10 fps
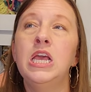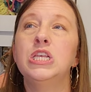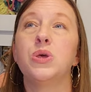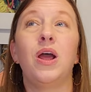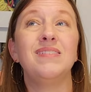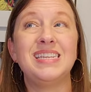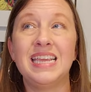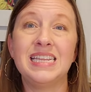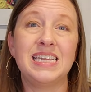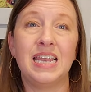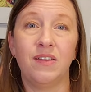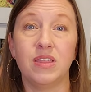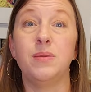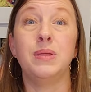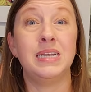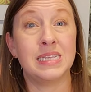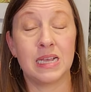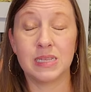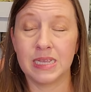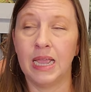So I don't have to take a tent and everything, but it is
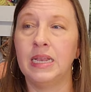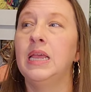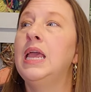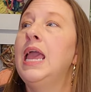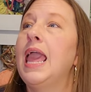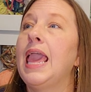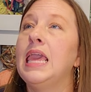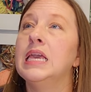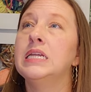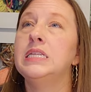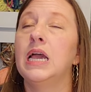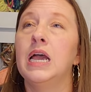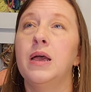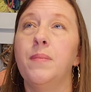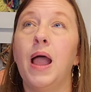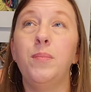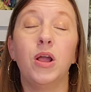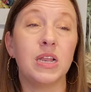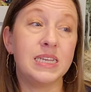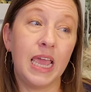outside. And I'm
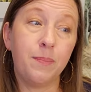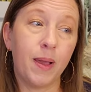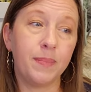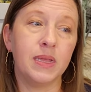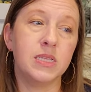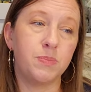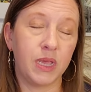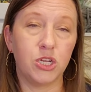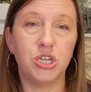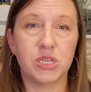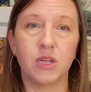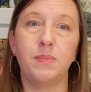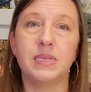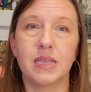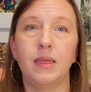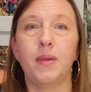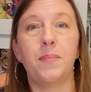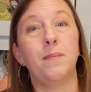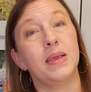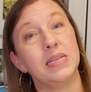not going to take pumpkins because she's going to be selling my
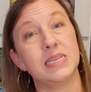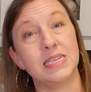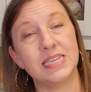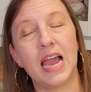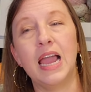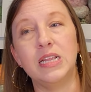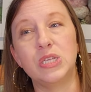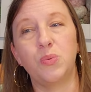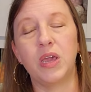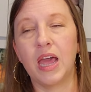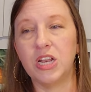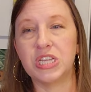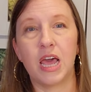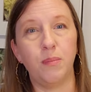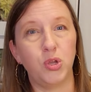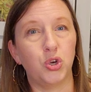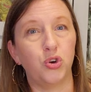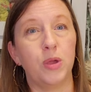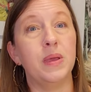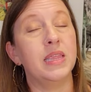pumpkins inside. So we kind of just had a mutual
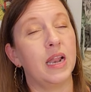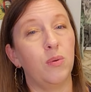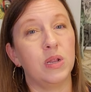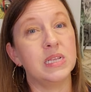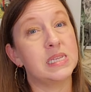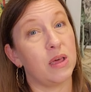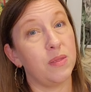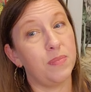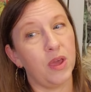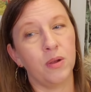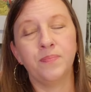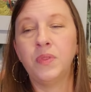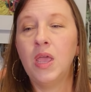agreement that I wouldn't sell them there.